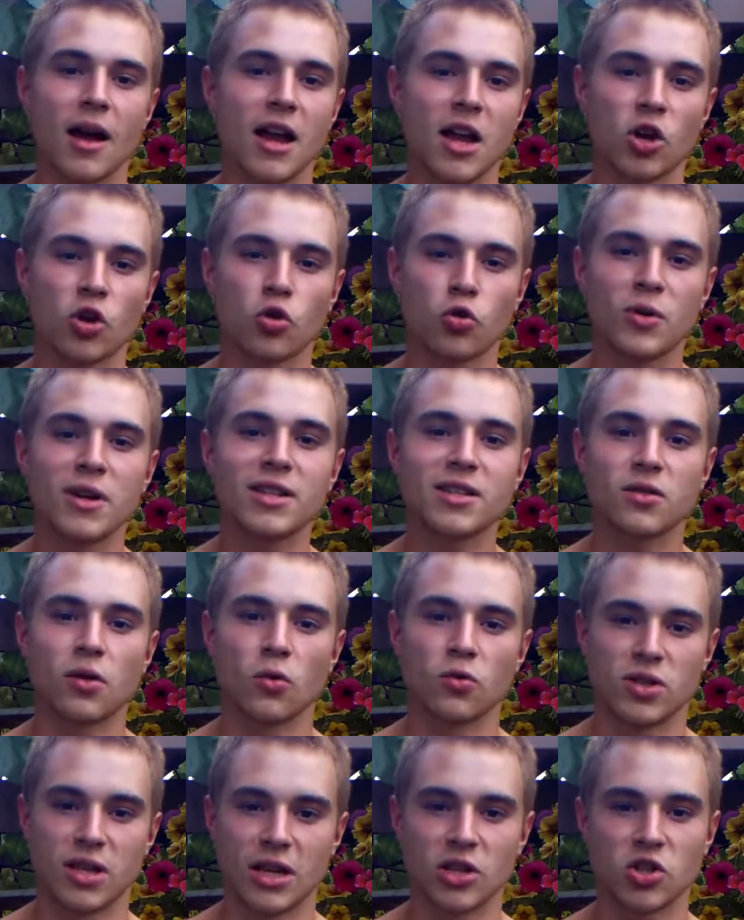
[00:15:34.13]
Increase
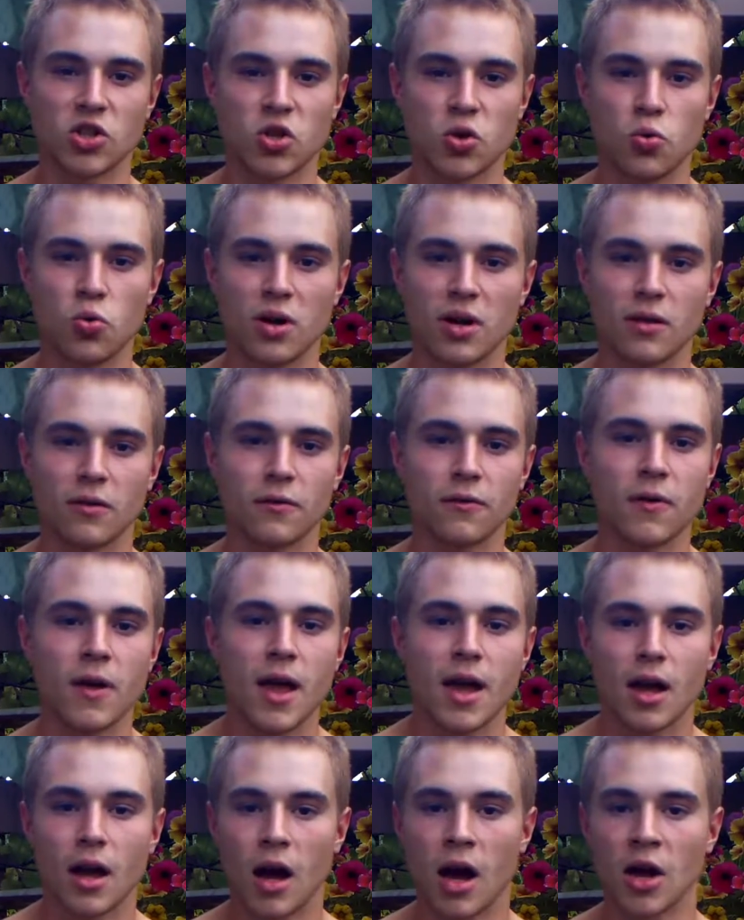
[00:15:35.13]
those intuitive,
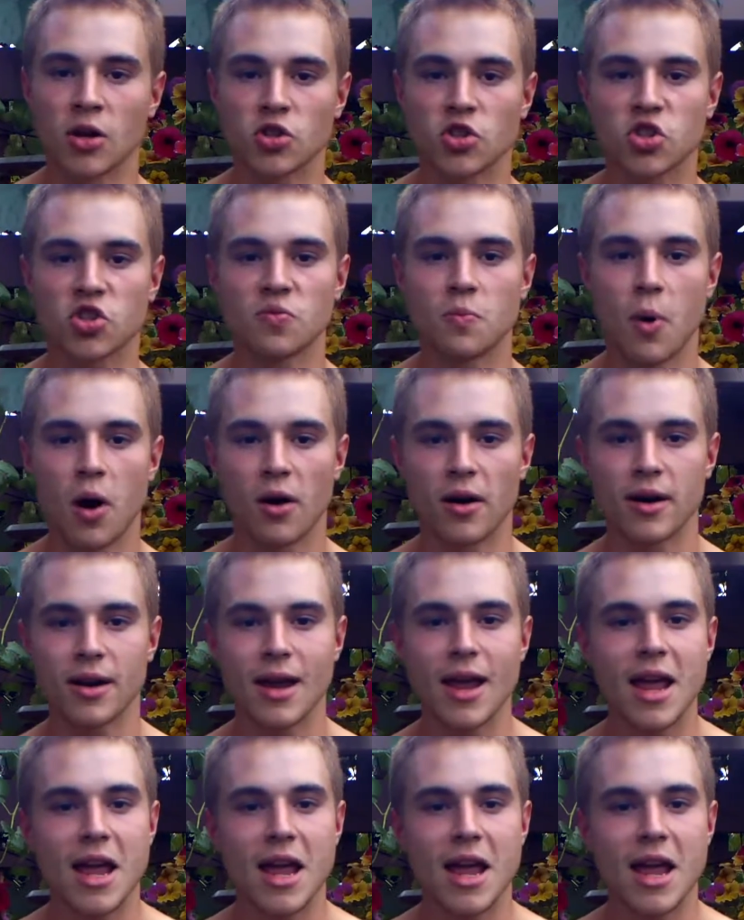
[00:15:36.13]
smart,